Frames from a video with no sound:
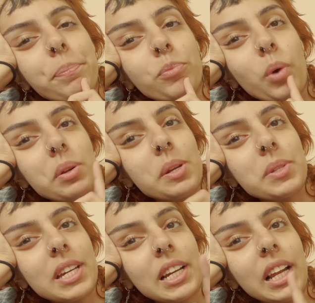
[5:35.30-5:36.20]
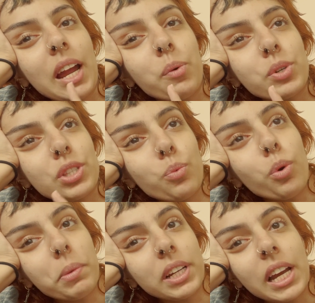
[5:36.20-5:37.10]
whilst I was in LA, I watched The
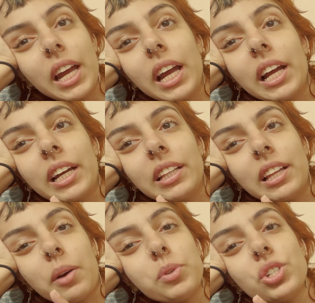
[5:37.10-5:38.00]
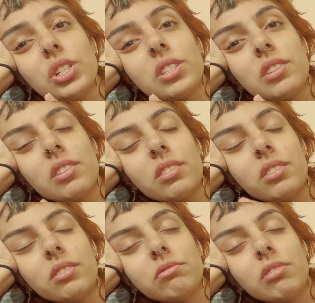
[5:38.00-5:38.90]
Woman King. And that was just
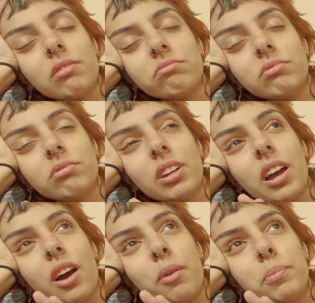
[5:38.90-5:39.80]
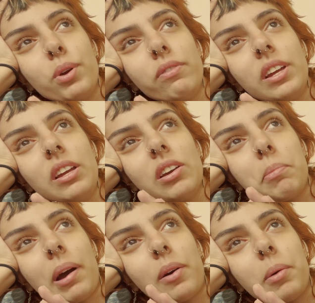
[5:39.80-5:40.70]
a movie
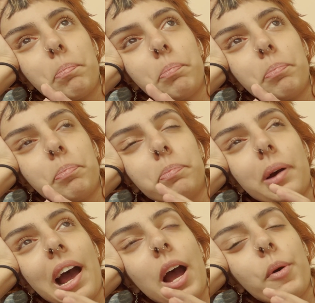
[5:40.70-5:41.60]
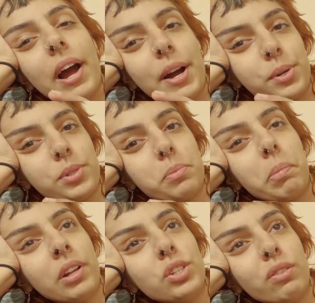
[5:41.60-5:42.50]
about a powerhouse
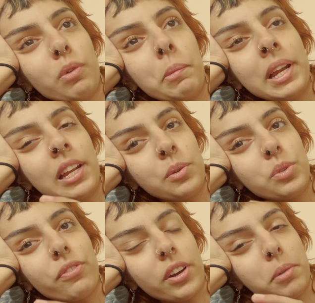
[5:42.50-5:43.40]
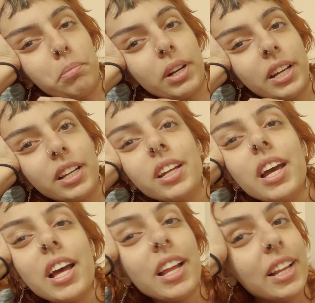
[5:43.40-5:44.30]
bunch of women, and it was fucking brilliant.
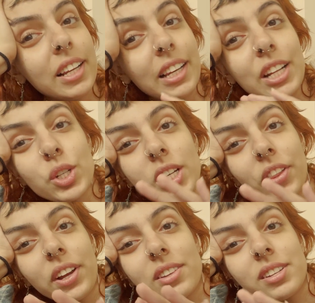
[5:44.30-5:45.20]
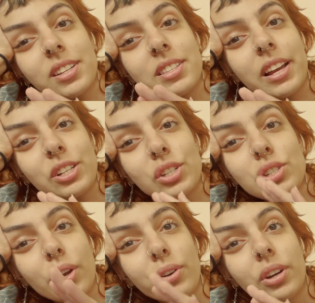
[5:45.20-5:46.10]
Literally nothing else I can say, just
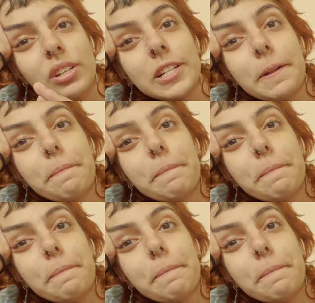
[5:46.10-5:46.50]
so good.